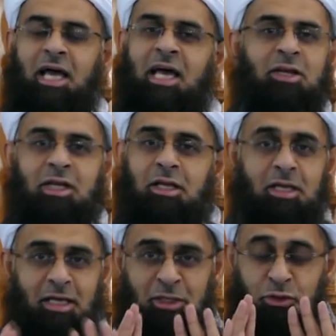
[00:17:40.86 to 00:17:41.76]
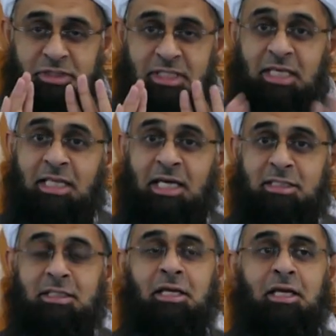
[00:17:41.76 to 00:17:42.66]
And you'll see
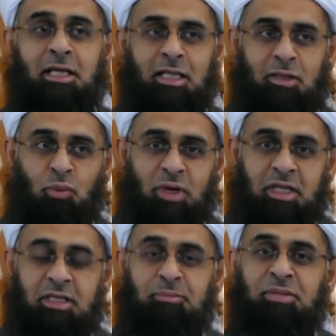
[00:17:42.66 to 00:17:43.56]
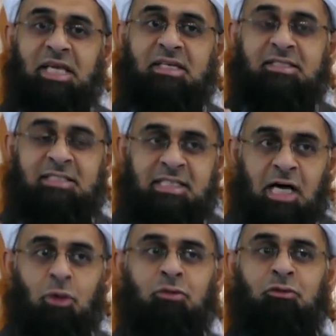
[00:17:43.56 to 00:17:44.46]
that one of the biggest
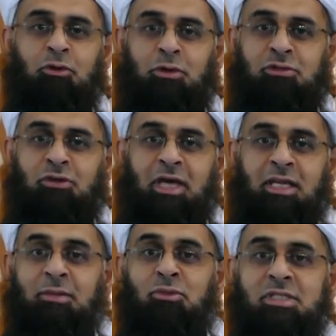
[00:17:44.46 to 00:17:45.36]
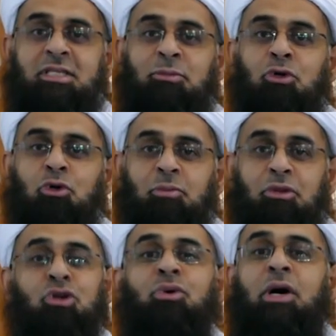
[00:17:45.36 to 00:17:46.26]
downfalls for any Muslim group
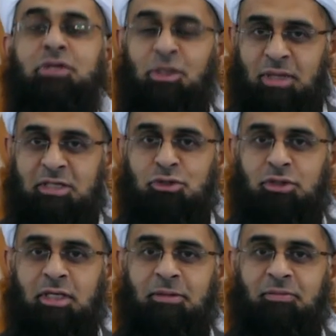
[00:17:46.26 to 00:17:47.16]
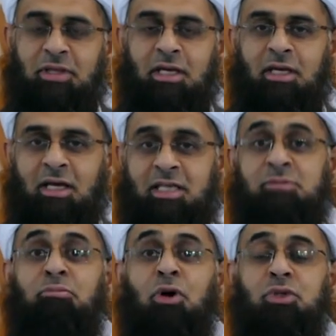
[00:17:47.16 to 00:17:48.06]
throughout our history has
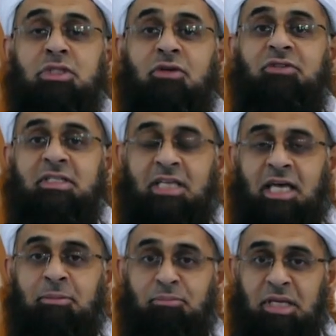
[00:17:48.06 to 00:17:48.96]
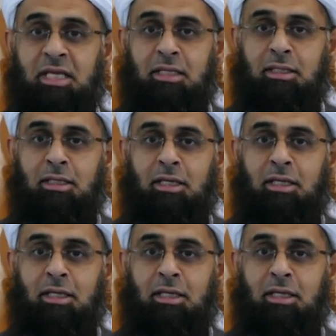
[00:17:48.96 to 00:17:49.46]
most of the time been